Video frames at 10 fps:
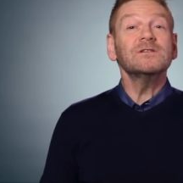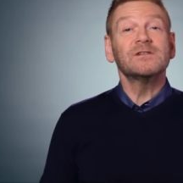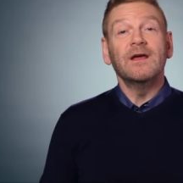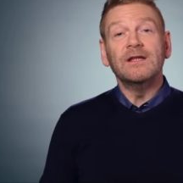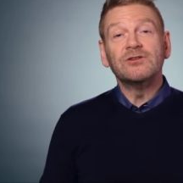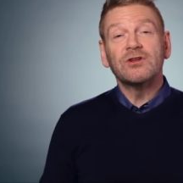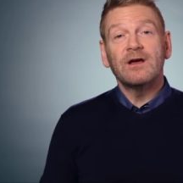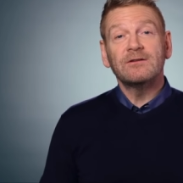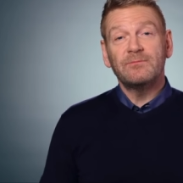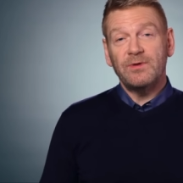stage in
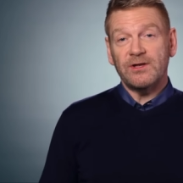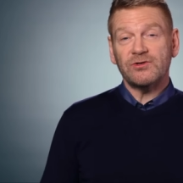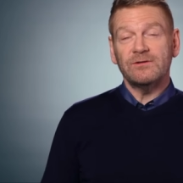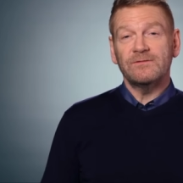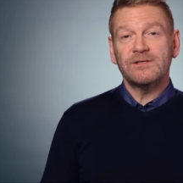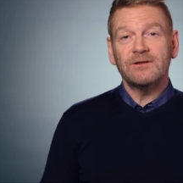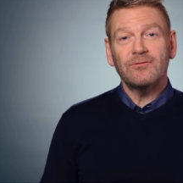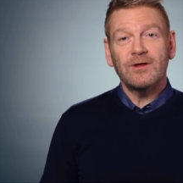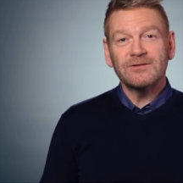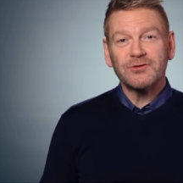our depiction of
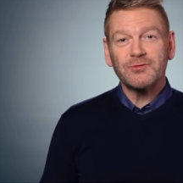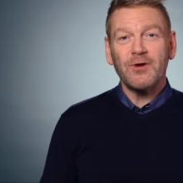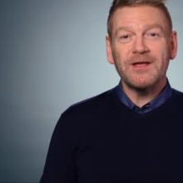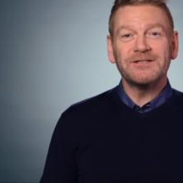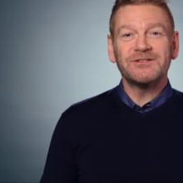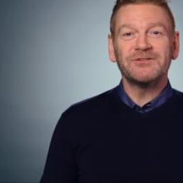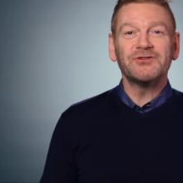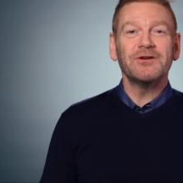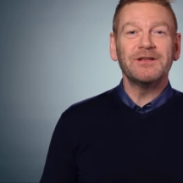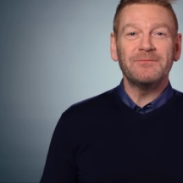Cinderella's crazed
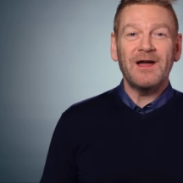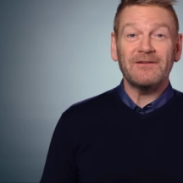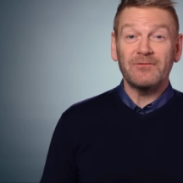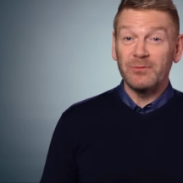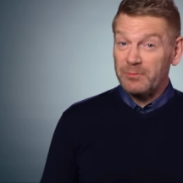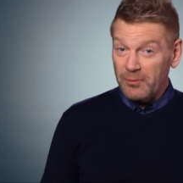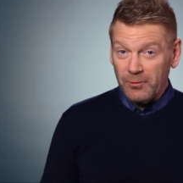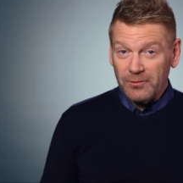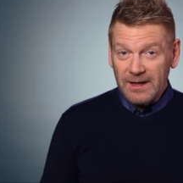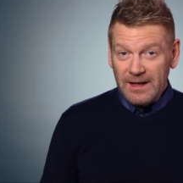journey back from the
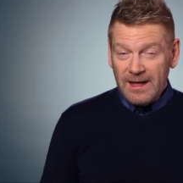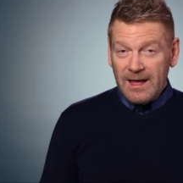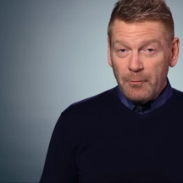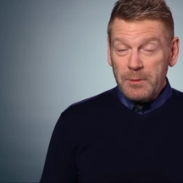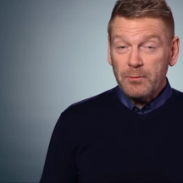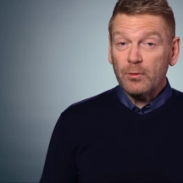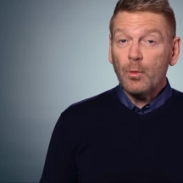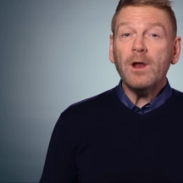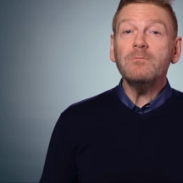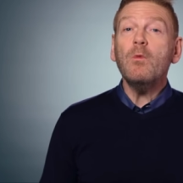ball, we put
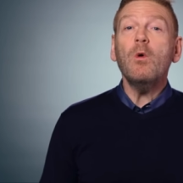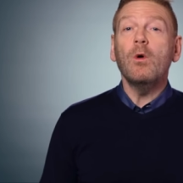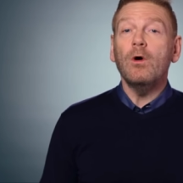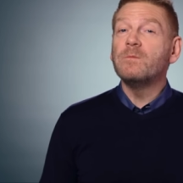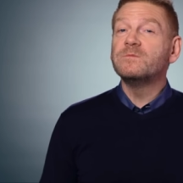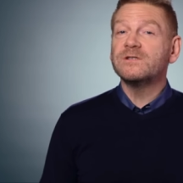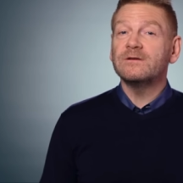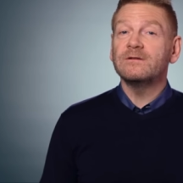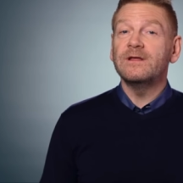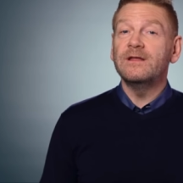one more obstacle